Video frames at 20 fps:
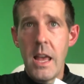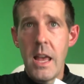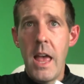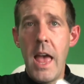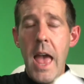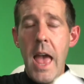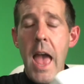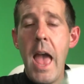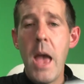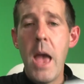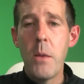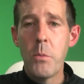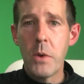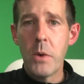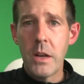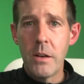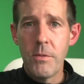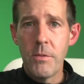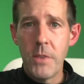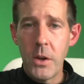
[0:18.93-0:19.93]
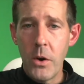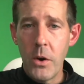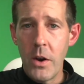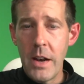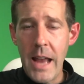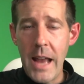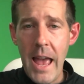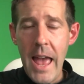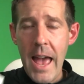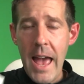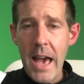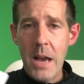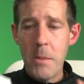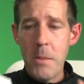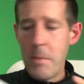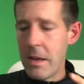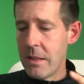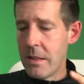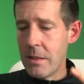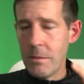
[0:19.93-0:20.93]
and we're going to figure out how to make
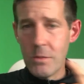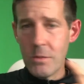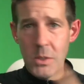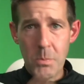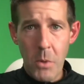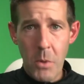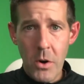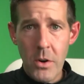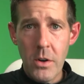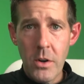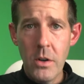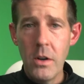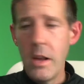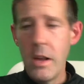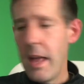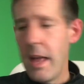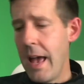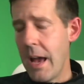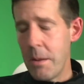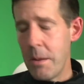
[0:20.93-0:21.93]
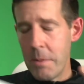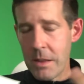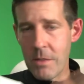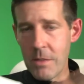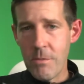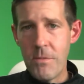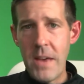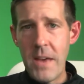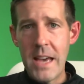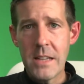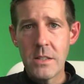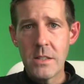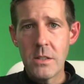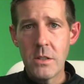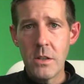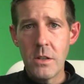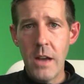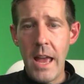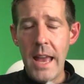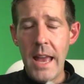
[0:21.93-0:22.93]
them smarter, how to make them faster,
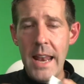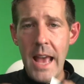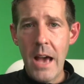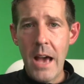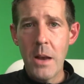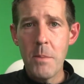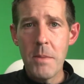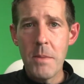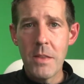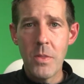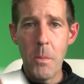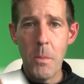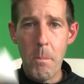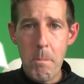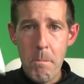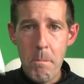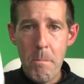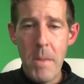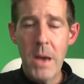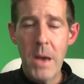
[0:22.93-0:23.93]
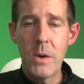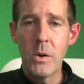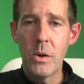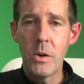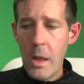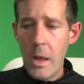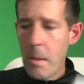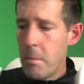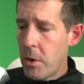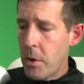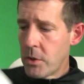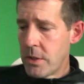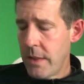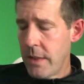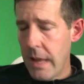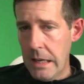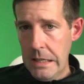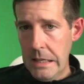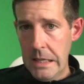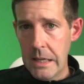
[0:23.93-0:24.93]
and how to make them better. Most of
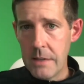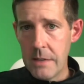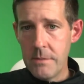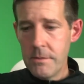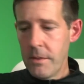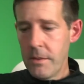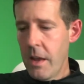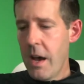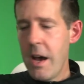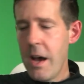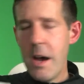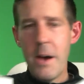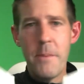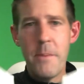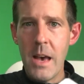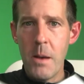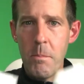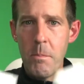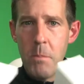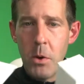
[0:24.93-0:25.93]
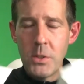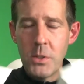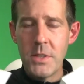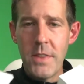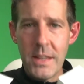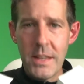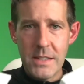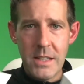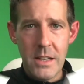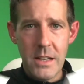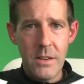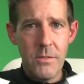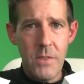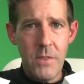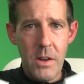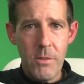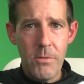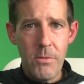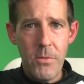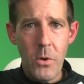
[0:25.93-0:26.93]
that's going to involve
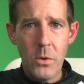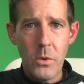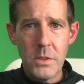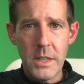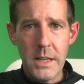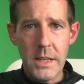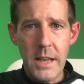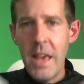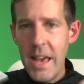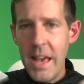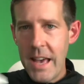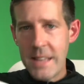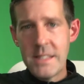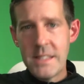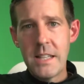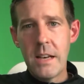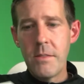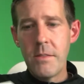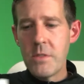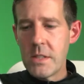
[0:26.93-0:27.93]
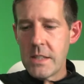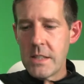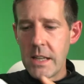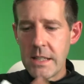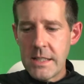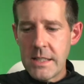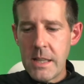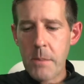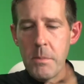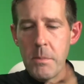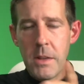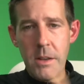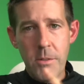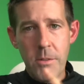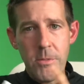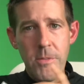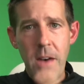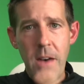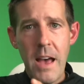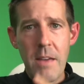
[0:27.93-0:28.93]
folding now. Instead of just assembling
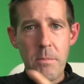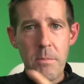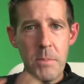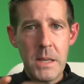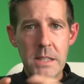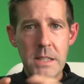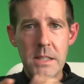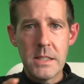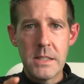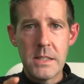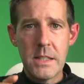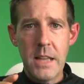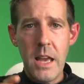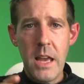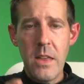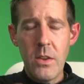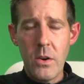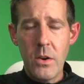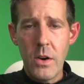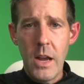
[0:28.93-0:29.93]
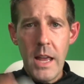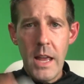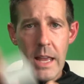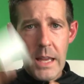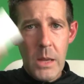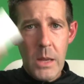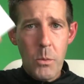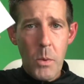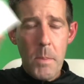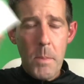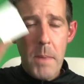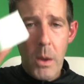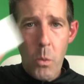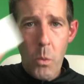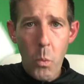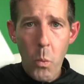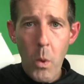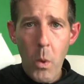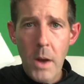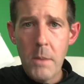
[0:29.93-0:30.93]
5 pieces together, can we make
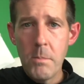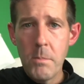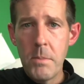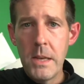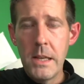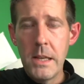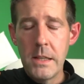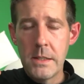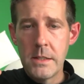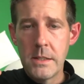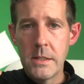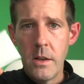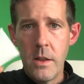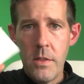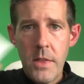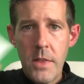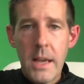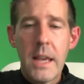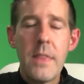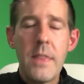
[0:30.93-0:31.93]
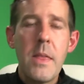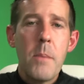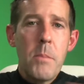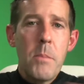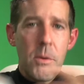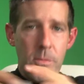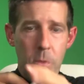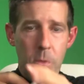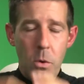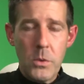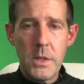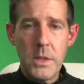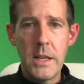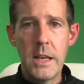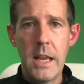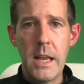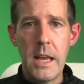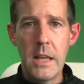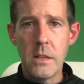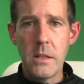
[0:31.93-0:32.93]
one piece that can then be folded
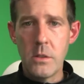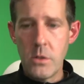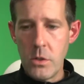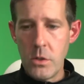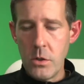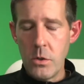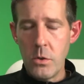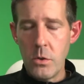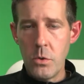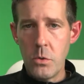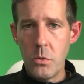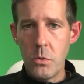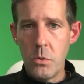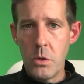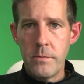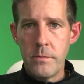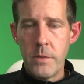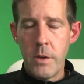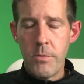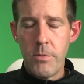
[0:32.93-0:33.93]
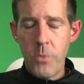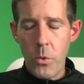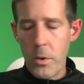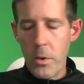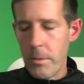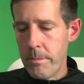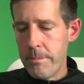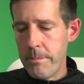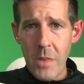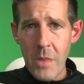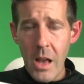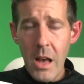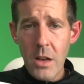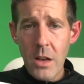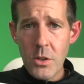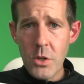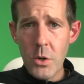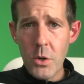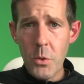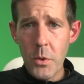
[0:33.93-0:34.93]
into a form? I'll show
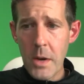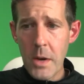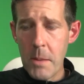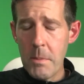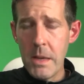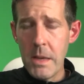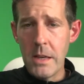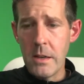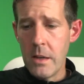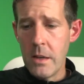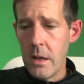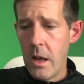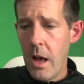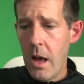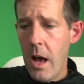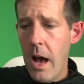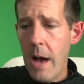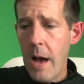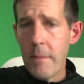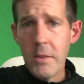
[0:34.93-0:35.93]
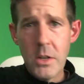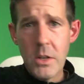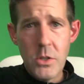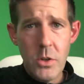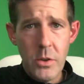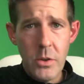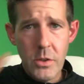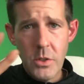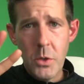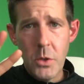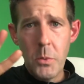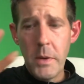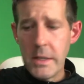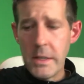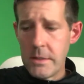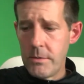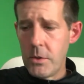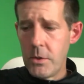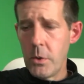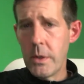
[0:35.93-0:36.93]
you what I mean. I'm going to show you 2 ways of
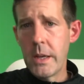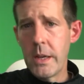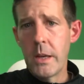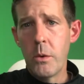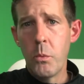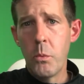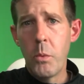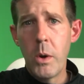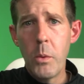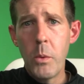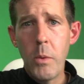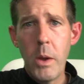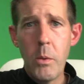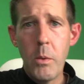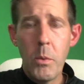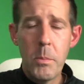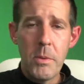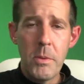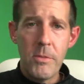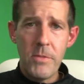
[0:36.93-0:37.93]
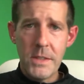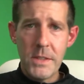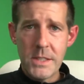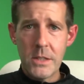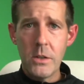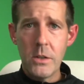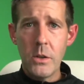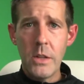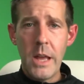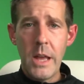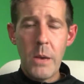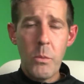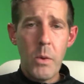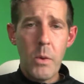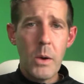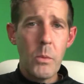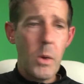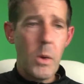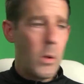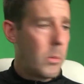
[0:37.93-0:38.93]
doing it. One way will be physical and one way
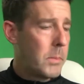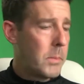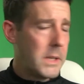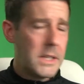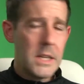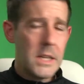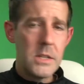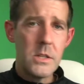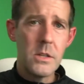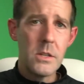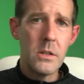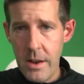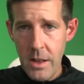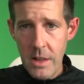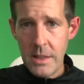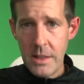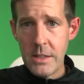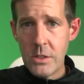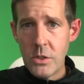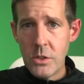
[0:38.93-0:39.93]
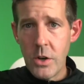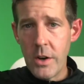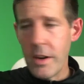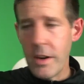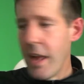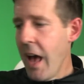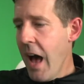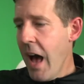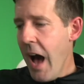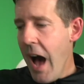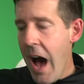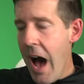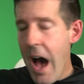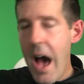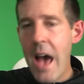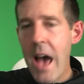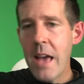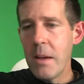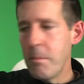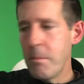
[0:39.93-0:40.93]
will be digital. Let's start.
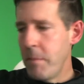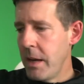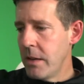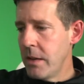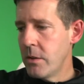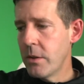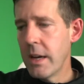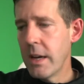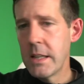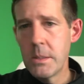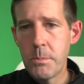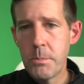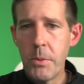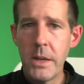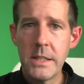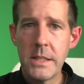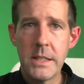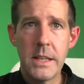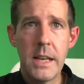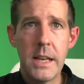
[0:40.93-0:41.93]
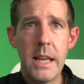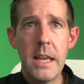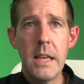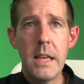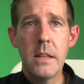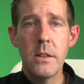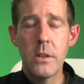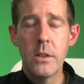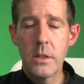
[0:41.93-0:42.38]
I made you guys a present. It looks